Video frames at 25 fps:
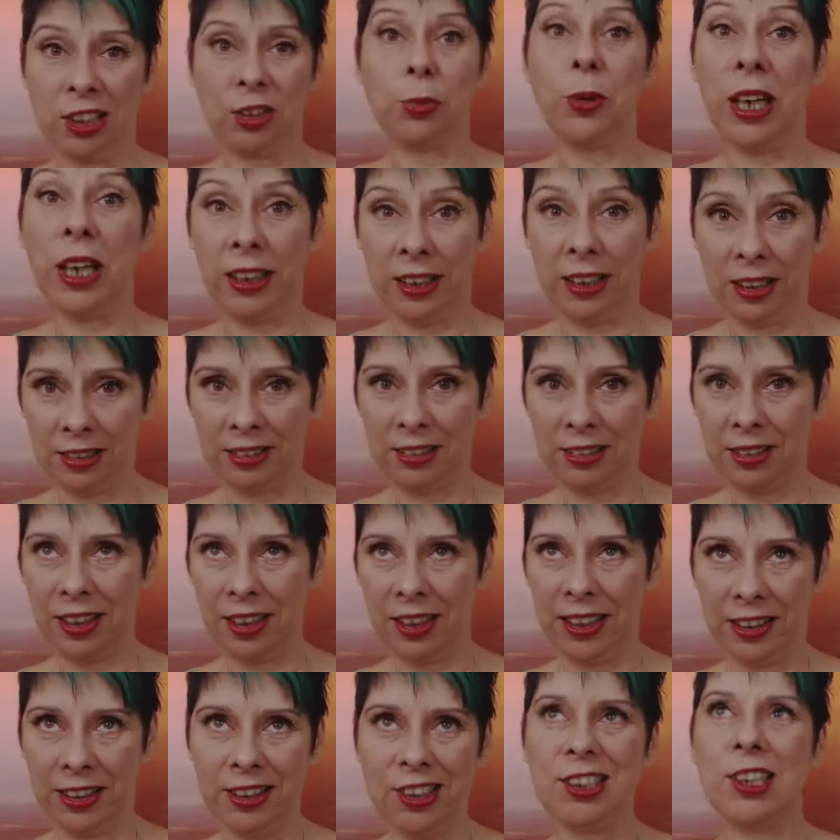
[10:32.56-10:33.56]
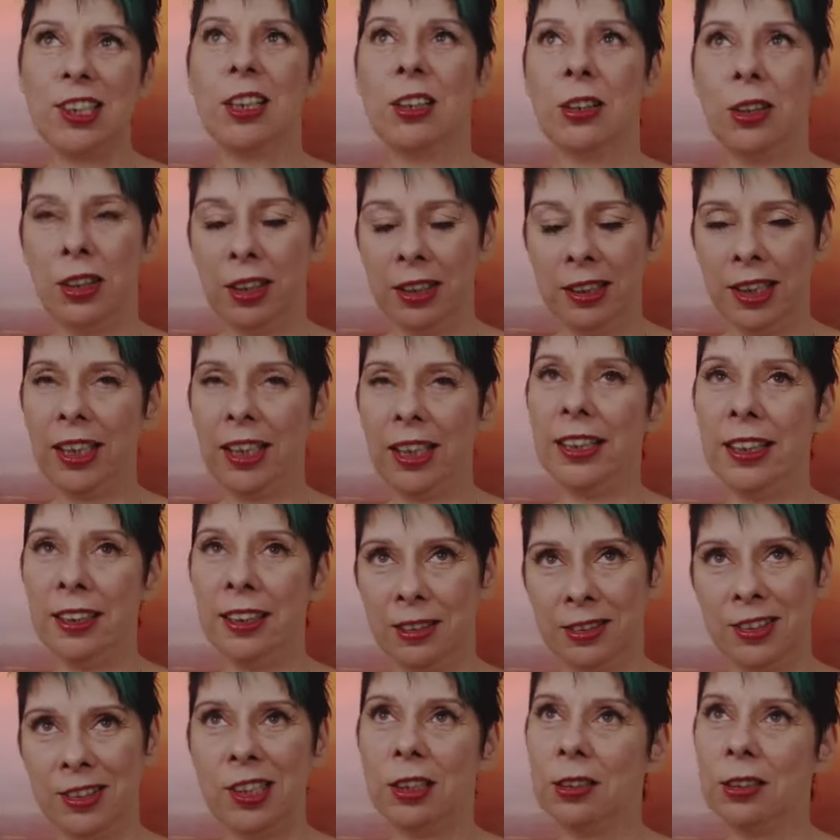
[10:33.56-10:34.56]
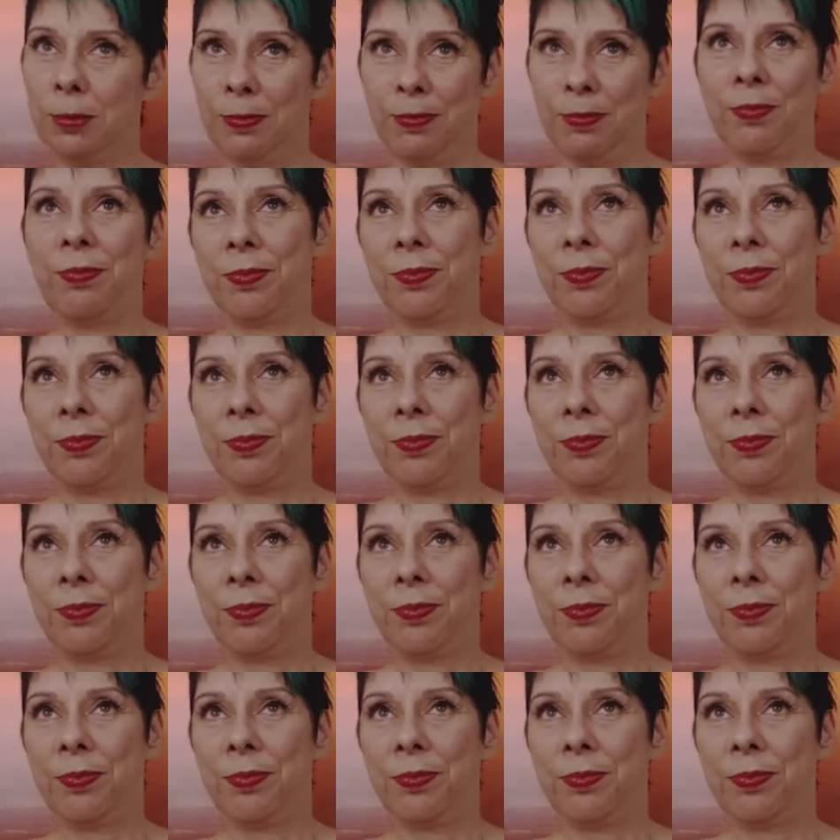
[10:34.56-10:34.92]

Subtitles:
wait. And so, okay, so